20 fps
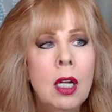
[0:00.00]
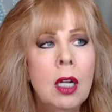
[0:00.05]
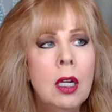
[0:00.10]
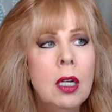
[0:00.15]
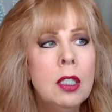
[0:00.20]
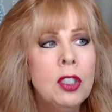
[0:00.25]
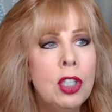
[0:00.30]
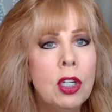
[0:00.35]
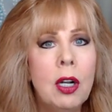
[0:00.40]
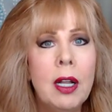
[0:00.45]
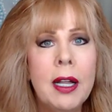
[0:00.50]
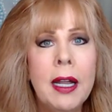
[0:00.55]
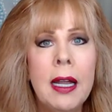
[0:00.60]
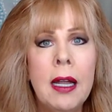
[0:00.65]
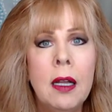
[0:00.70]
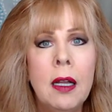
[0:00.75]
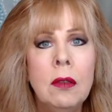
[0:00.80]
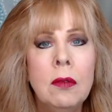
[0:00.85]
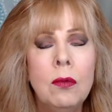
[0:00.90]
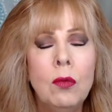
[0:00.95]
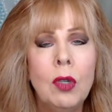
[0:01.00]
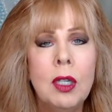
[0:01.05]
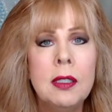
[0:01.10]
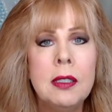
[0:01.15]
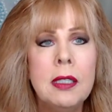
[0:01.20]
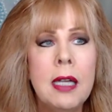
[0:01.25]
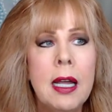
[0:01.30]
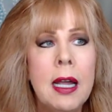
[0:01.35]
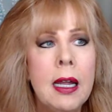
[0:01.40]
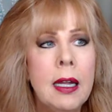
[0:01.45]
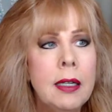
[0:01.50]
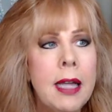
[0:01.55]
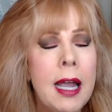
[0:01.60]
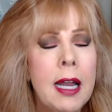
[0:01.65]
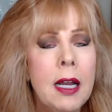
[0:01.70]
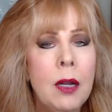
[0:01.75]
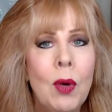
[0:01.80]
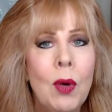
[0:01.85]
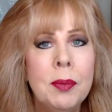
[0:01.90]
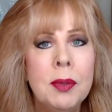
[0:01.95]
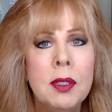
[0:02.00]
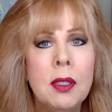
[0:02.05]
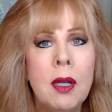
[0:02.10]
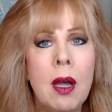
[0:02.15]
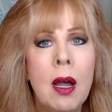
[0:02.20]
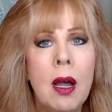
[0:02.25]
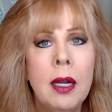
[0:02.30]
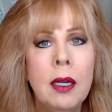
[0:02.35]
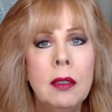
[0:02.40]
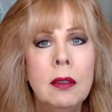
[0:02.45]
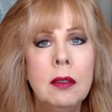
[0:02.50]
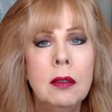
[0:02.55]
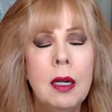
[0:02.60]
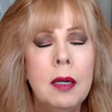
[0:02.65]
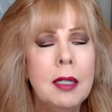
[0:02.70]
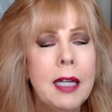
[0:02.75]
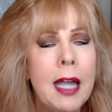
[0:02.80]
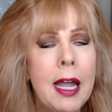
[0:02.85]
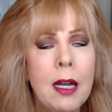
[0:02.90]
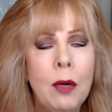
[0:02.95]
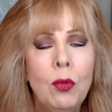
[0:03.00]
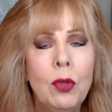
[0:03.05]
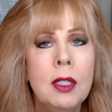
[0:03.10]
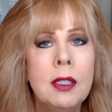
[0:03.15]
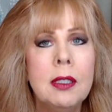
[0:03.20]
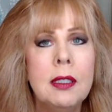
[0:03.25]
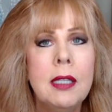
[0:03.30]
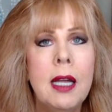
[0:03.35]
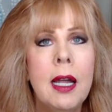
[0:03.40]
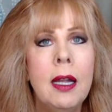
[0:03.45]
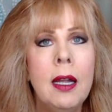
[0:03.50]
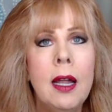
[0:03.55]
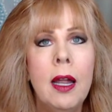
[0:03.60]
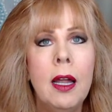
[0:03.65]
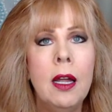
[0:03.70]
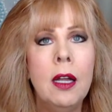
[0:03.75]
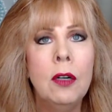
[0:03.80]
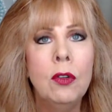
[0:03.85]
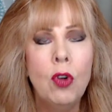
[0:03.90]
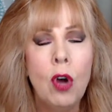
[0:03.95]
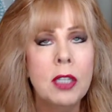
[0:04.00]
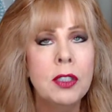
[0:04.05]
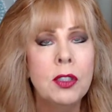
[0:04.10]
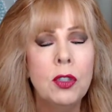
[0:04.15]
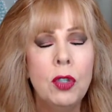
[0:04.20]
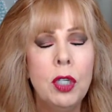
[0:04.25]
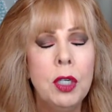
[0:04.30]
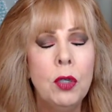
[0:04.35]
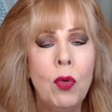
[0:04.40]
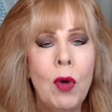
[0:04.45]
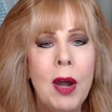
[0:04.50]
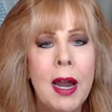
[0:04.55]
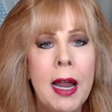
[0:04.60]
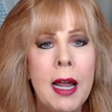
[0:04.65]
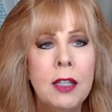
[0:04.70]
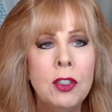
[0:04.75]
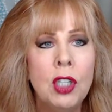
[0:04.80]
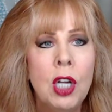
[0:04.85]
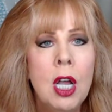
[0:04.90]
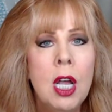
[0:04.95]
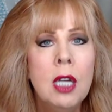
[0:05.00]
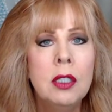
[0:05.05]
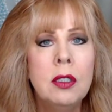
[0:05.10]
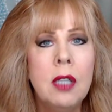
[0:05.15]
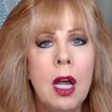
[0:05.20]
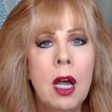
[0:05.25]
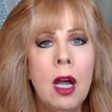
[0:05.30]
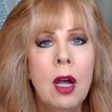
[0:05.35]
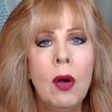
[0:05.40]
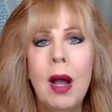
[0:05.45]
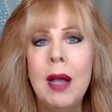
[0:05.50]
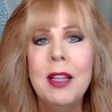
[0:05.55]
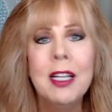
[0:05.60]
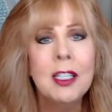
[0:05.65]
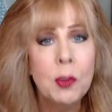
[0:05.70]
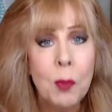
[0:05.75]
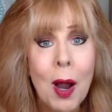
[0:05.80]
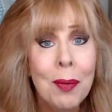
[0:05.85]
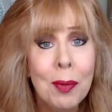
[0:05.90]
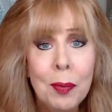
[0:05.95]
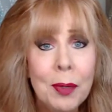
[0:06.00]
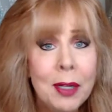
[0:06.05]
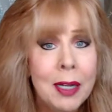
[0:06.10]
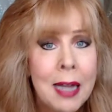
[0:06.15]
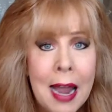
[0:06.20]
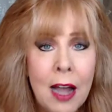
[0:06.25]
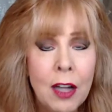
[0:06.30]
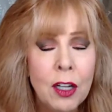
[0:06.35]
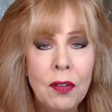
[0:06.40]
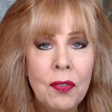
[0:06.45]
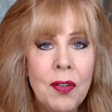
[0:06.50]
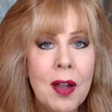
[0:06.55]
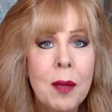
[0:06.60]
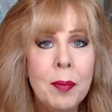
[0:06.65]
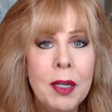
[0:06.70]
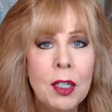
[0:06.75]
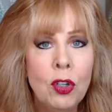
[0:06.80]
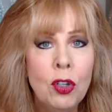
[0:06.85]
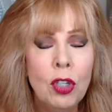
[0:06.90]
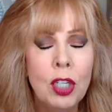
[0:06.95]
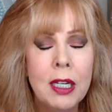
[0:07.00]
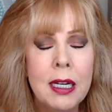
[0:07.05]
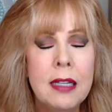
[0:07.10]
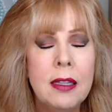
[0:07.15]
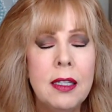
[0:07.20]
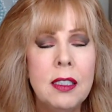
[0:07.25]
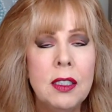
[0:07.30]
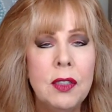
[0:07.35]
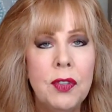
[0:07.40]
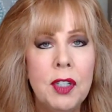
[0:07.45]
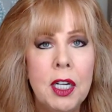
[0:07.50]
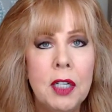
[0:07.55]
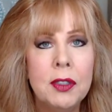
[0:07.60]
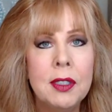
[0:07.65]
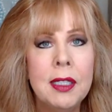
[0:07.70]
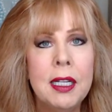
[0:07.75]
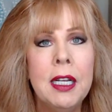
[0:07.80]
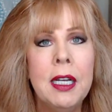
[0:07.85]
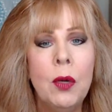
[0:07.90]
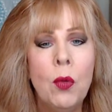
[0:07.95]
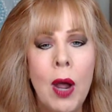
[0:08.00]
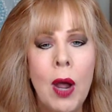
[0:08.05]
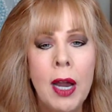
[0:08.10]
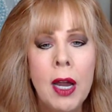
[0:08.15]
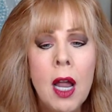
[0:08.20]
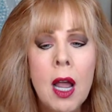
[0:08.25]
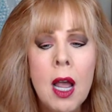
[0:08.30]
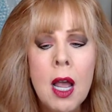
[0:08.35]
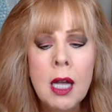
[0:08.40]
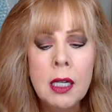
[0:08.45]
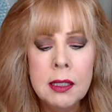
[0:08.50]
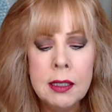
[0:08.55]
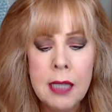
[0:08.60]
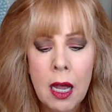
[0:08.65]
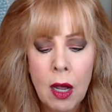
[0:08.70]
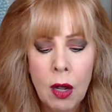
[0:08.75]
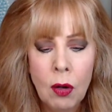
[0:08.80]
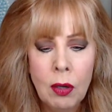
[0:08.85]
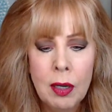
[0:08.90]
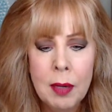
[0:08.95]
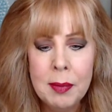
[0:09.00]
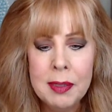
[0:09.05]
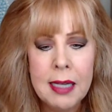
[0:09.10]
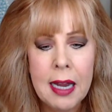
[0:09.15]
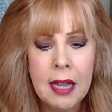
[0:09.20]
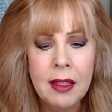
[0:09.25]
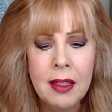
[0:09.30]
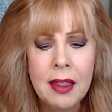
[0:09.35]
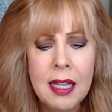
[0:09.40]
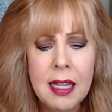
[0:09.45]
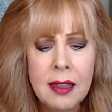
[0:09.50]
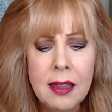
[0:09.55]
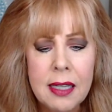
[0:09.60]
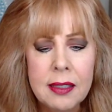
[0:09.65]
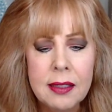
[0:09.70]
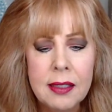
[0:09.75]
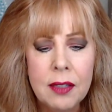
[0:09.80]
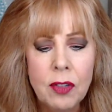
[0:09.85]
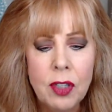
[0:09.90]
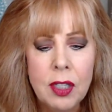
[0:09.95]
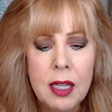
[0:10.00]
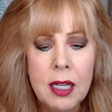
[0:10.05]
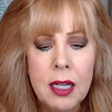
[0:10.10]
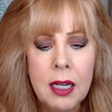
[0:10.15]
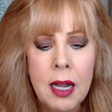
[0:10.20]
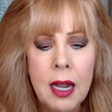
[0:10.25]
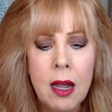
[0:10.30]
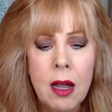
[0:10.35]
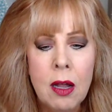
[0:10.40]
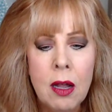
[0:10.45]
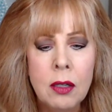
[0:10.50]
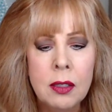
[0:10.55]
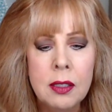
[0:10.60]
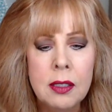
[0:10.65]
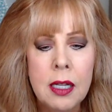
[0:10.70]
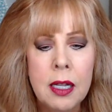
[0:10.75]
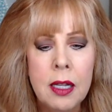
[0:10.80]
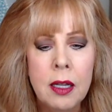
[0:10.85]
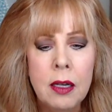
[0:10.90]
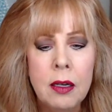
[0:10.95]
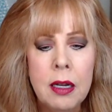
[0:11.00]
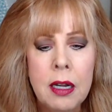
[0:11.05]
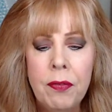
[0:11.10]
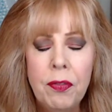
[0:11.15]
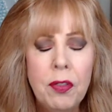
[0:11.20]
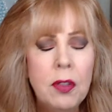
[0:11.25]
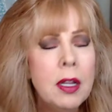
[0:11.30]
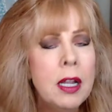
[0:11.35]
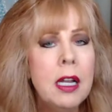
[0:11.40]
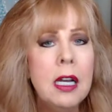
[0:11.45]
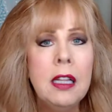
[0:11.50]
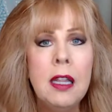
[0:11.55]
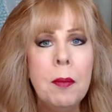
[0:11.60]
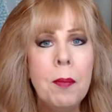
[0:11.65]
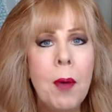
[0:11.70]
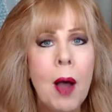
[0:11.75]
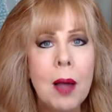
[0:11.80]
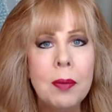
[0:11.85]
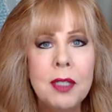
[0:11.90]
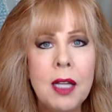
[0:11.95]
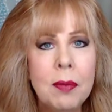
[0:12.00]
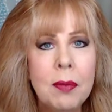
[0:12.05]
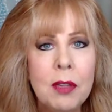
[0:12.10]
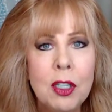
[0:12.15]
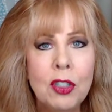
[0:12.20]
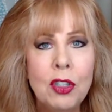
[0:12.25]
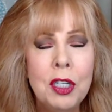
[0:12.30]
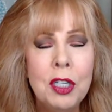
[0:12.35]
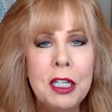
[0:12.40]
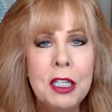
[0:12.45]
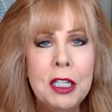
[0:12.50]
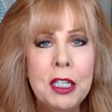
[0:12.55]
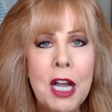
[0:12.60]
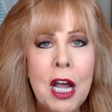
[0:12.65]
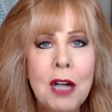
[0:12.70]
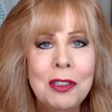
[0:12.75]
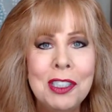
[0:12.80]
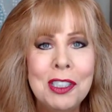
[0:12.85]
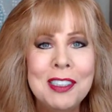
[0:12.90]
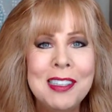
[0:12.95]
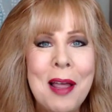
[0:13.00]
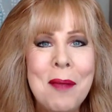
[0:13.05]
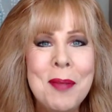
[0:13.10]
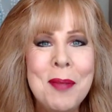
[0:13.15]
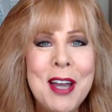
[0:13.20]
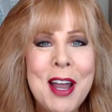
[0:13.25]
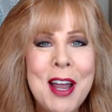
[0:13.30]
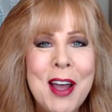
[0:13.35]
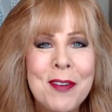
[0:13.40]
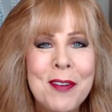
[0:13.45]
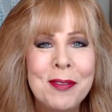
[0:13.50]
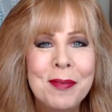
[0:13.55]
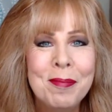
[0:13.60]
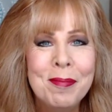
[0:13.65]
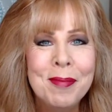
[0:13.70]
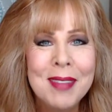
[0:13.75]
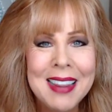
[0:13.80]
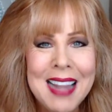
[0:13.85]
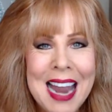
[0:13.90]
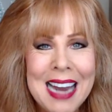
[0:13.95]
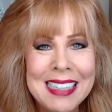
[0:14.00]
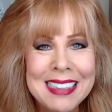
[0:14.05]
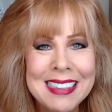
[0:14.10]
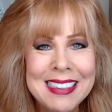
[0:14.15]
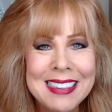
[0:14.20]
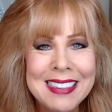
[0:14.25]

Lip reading: Sugarland Real Estate, Katy website, Katy Real Estate, and Cross Creek Ranch. So that's probably how you found me, and you're looking at these videos anyway. So let me see. I think that's everything else. That if anything pops up that you need to know, just let me know. Thanks.